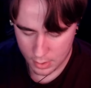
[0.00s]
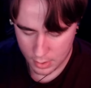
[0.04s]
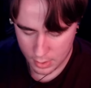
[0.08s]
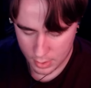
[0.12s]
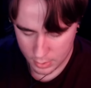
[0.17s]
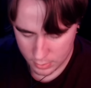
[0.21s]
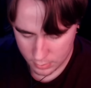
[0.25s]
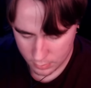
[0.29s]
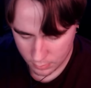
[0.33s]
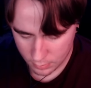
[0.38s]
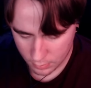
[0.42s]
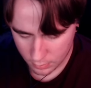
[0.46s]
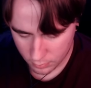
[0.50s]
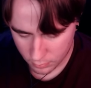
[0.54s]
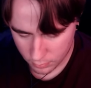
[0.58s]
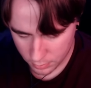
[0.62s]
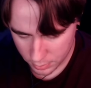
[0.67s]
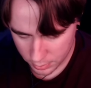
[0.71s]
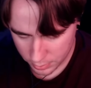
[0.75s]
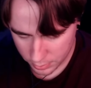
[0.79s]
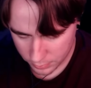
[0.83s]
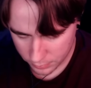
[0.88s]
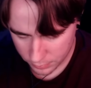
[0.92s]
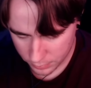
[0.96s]
I do
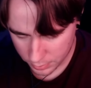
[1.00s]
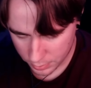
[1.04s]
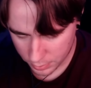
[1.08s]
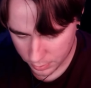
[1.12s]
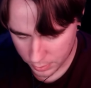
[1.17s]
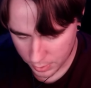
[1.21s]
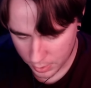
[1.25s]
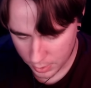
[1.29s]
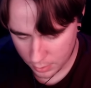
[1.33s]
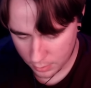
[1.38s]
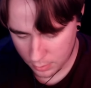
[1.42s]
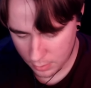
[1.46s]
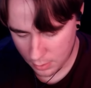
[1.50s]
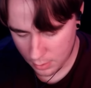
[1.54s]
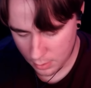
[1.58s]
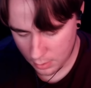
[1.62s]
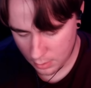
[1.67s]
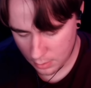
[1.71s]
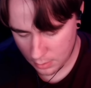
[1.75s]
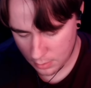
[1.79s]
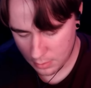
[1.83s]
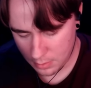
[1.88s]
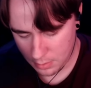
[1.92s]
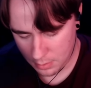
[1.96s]
really like
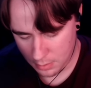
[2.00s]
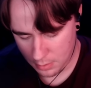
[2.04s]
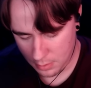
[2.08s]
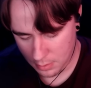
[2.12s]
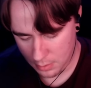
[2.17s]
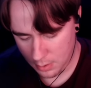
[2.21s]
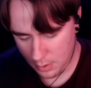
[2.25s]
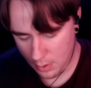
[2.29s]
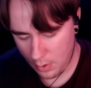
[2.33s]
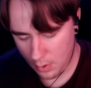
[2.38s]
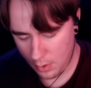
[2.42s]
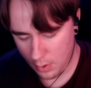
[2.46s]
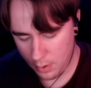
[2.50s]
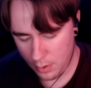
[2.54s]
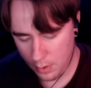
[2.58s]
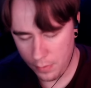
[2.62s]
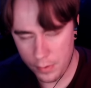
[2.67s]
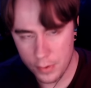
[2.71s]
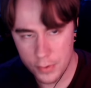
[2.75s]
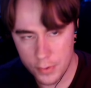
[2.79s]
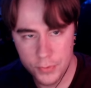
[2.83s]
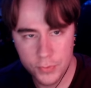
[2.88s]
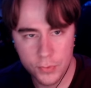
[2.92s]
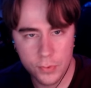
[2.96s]
the art on this